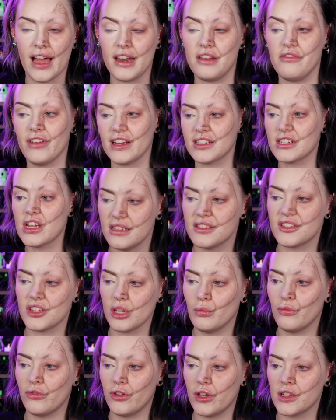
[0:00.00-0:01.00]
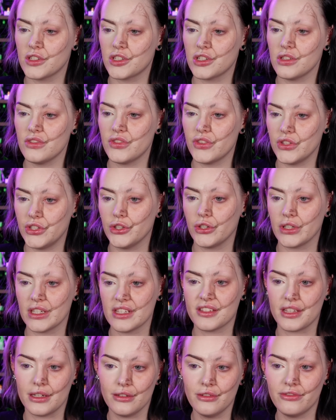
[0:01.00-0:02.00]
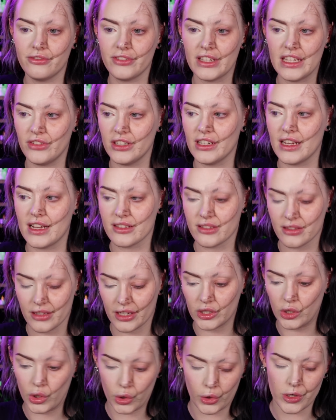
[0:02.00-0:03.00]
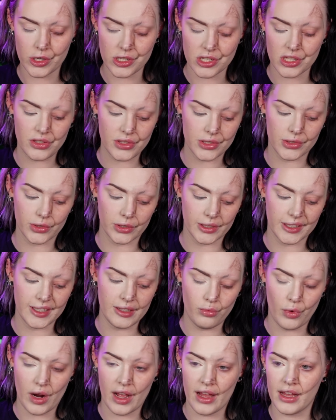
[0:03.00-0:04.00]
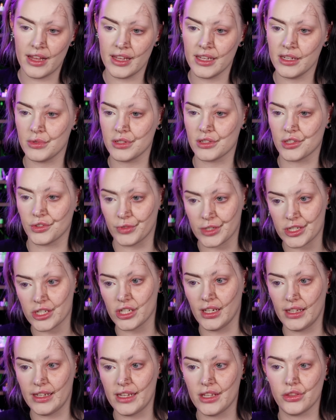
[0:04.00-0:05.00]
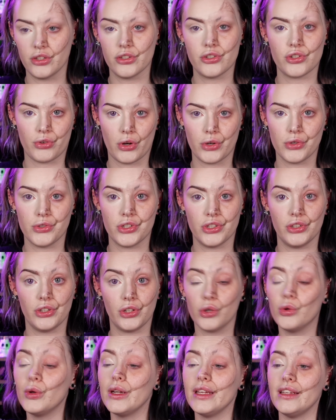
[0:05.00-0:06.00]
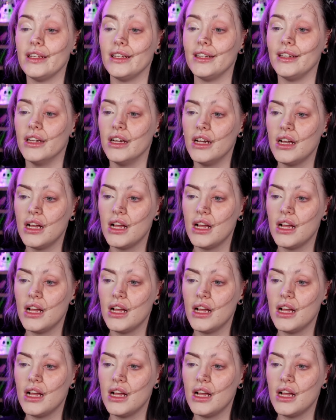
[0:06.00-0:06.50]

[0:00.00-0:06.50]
And in fact, in some versions, the dog itself even has like an origin story where it was originally the Trojan queen,